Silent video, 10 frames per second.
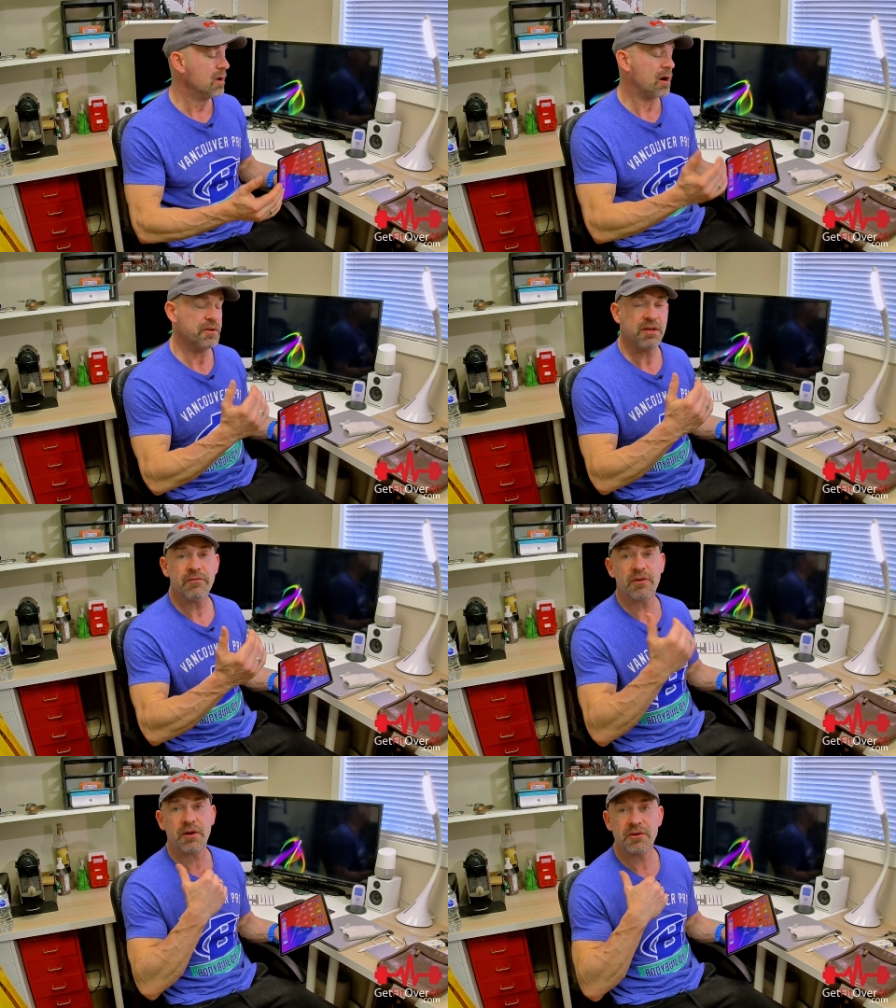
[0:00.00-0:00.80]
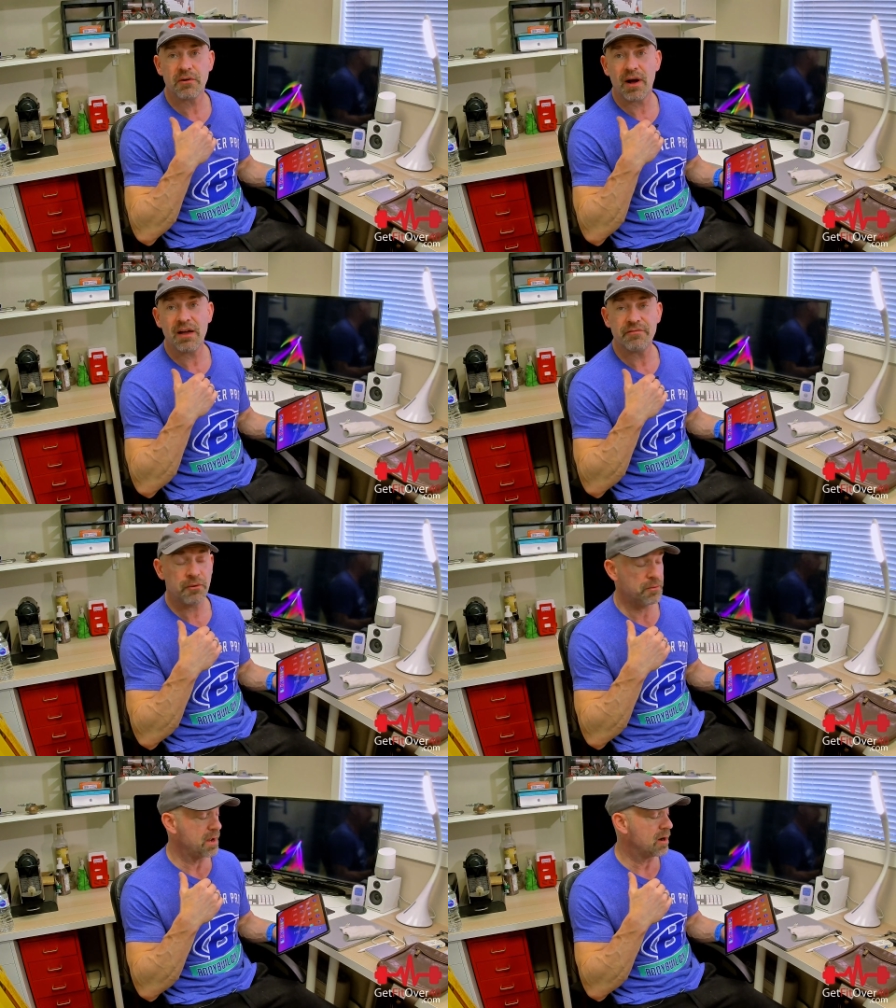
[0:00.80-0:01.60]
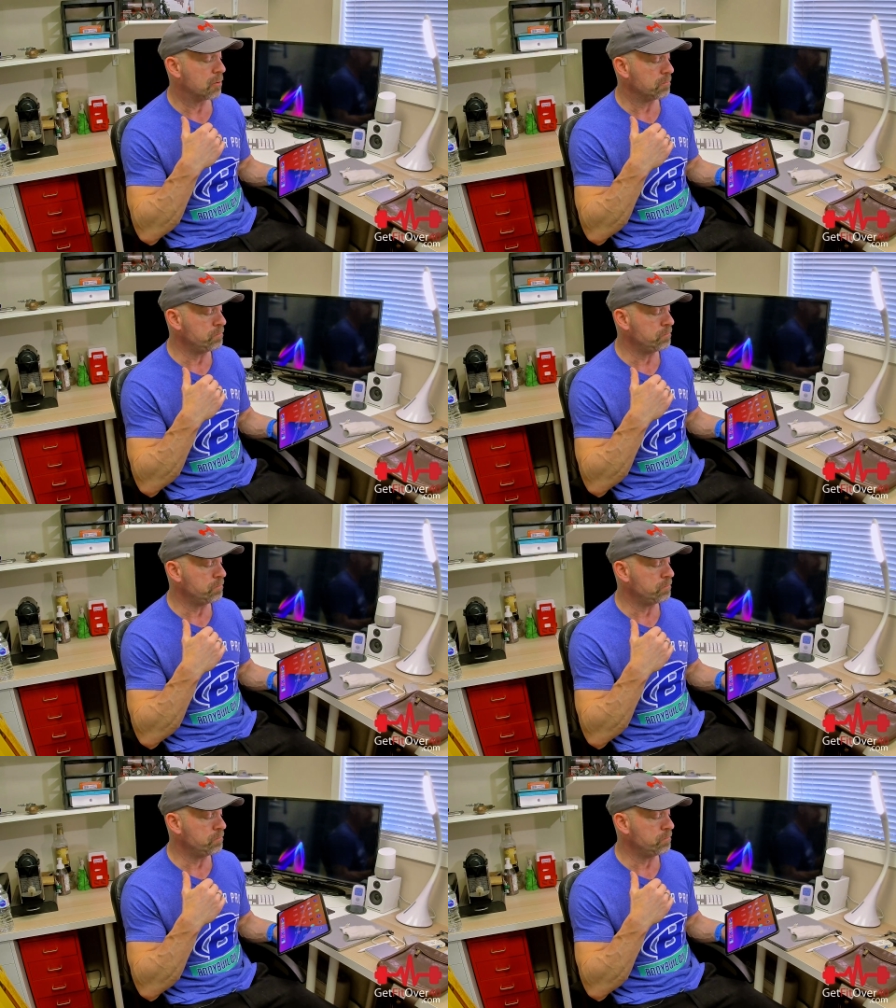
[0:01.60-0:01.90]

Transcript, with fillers: on even on your iPhone now